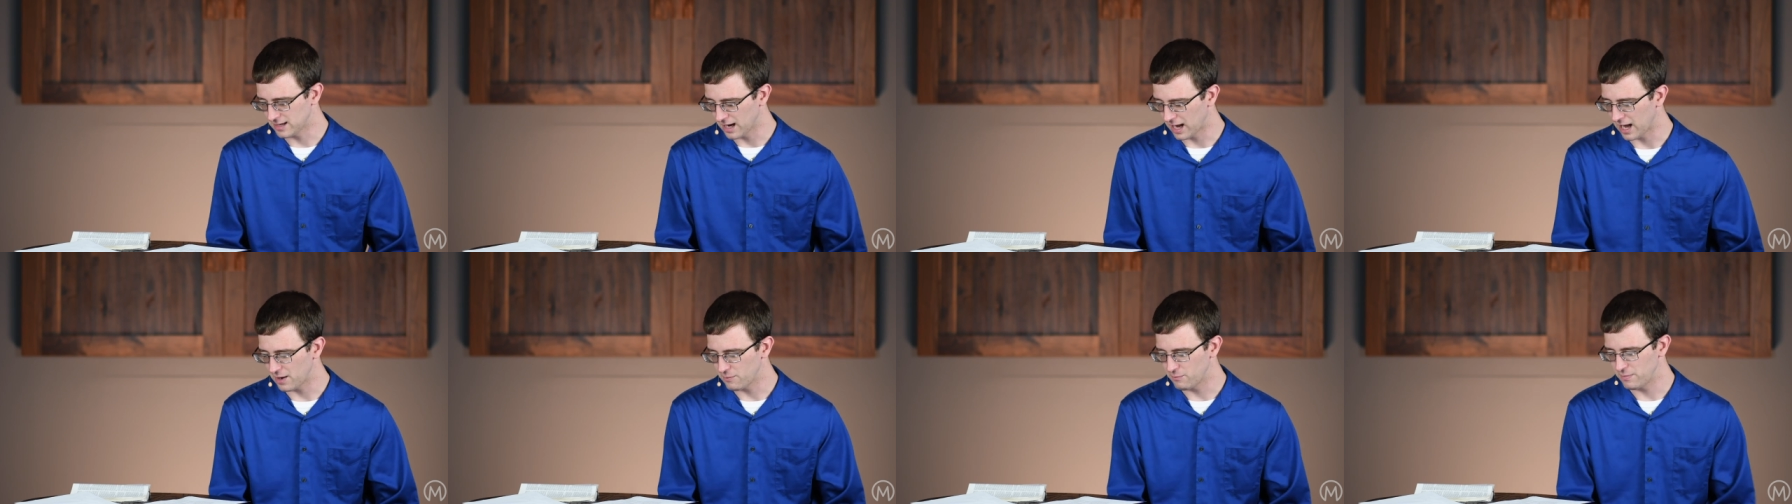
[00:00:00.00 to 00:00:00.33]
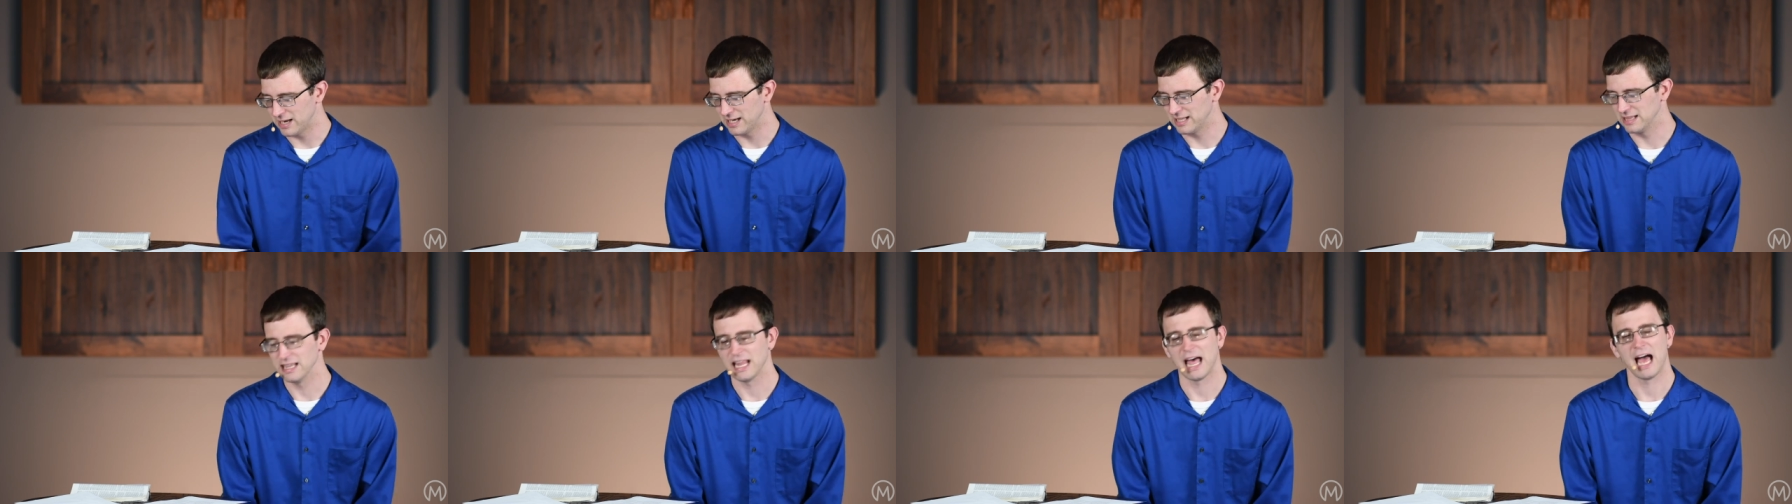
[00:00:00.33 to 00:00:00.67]

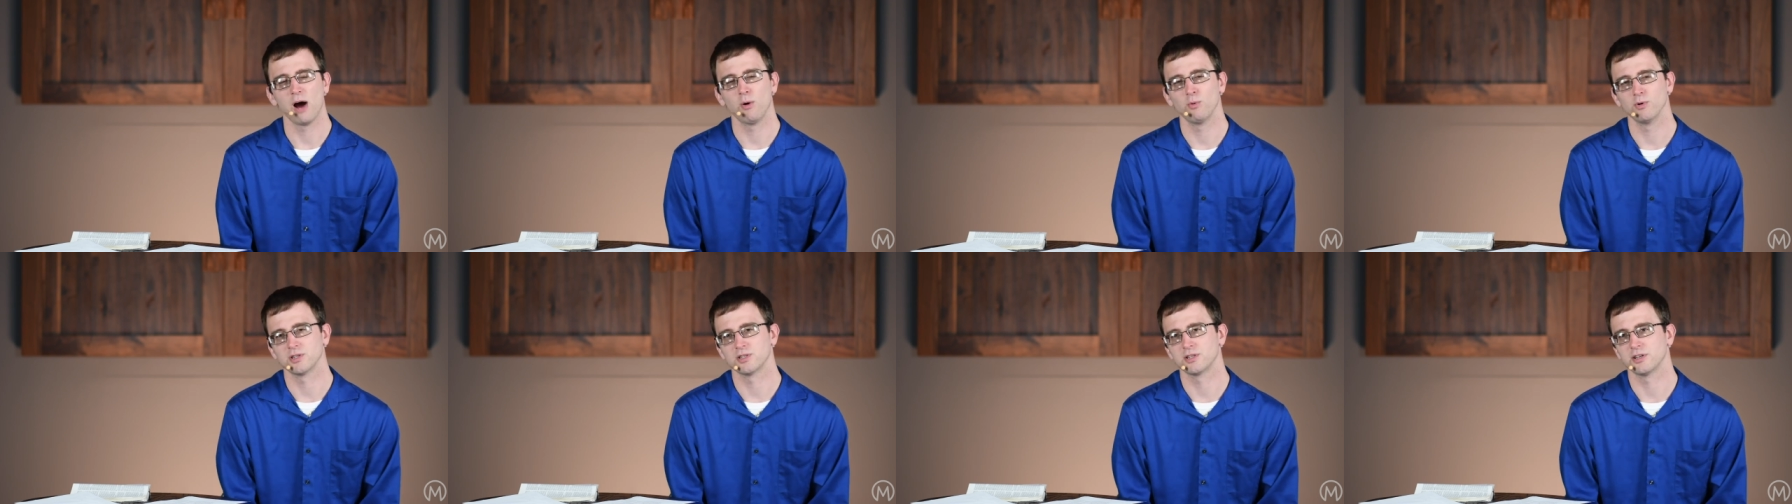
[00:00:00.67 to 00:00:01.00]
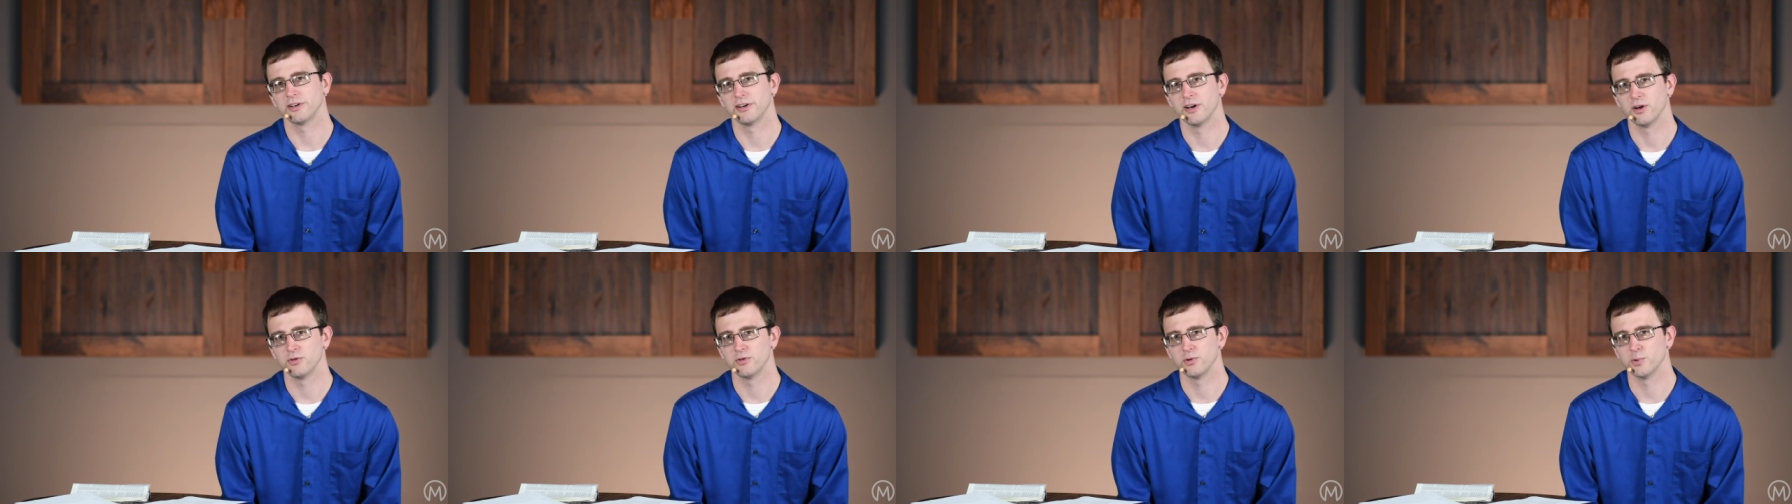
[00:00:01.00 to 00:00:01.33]
God may allow us
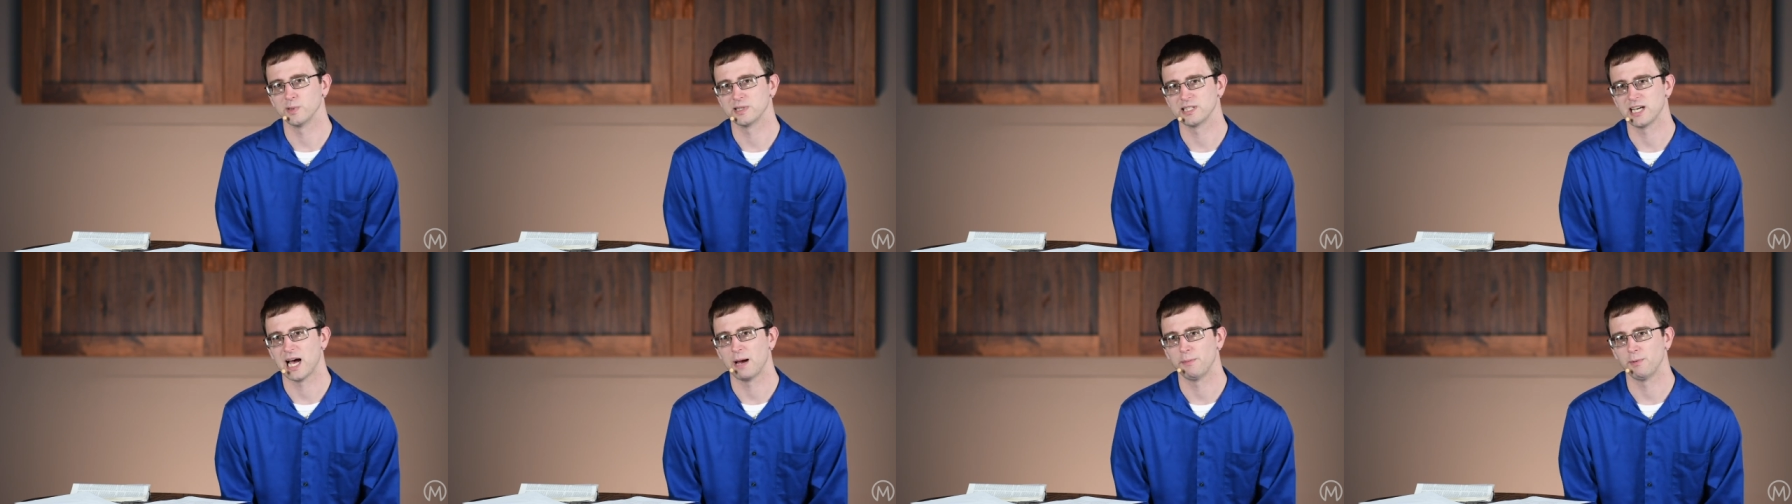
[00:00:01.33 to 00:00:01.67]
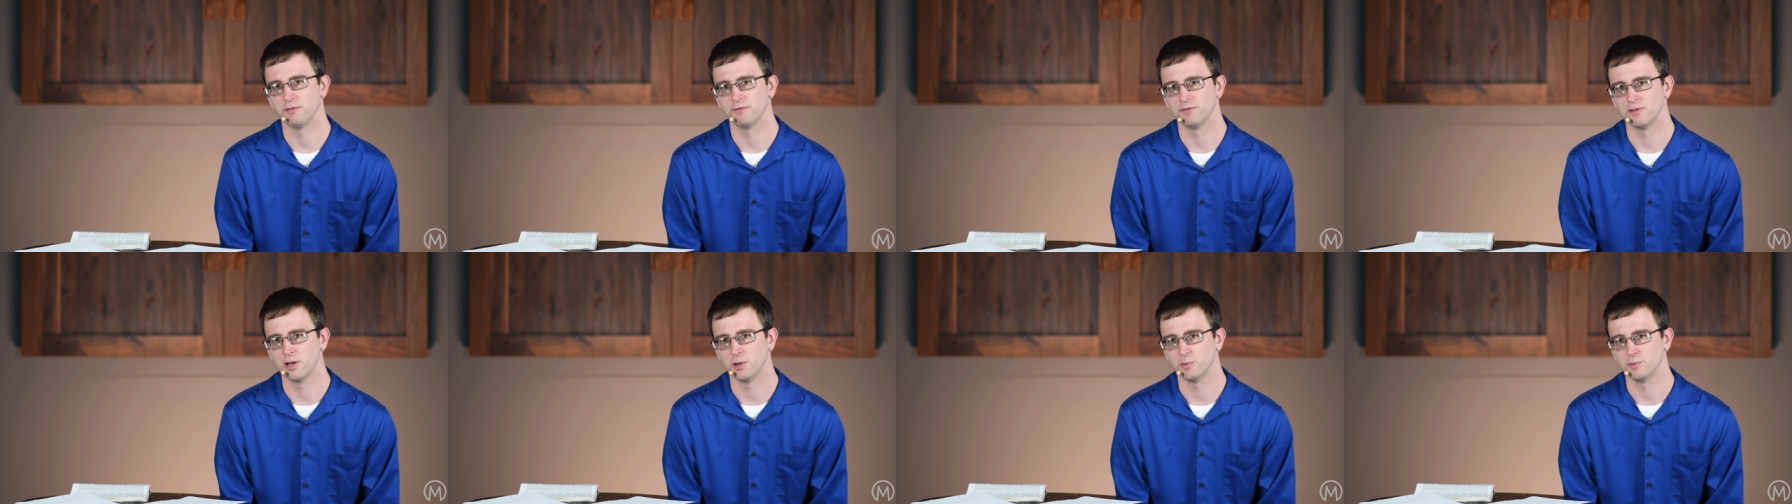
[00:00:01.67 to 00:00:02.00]
to go through a
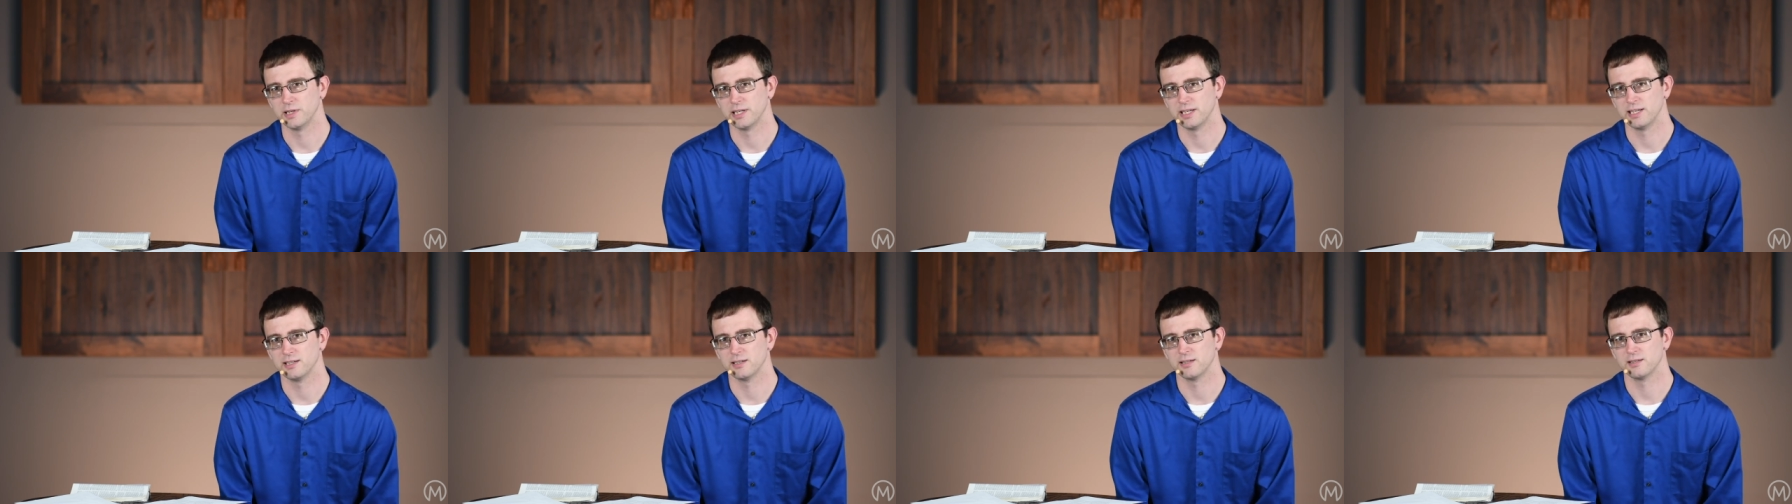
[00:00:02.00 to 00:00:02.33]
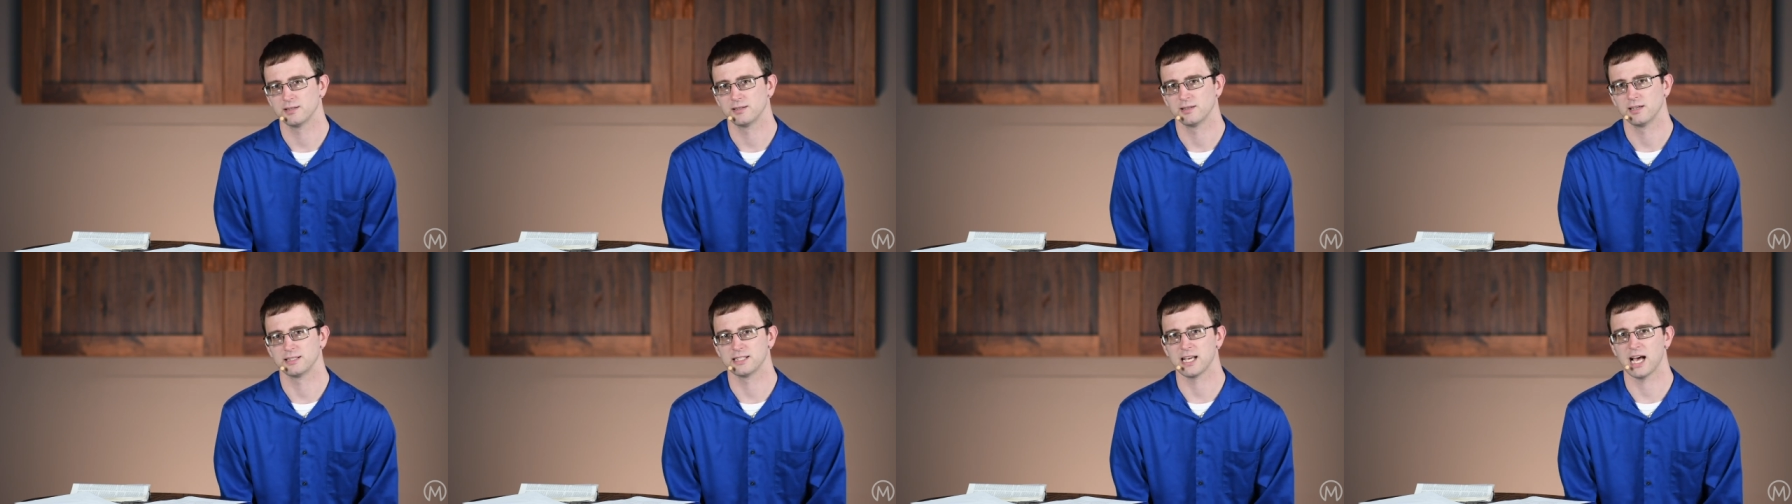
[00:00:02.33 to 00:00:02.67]
time of loneliness,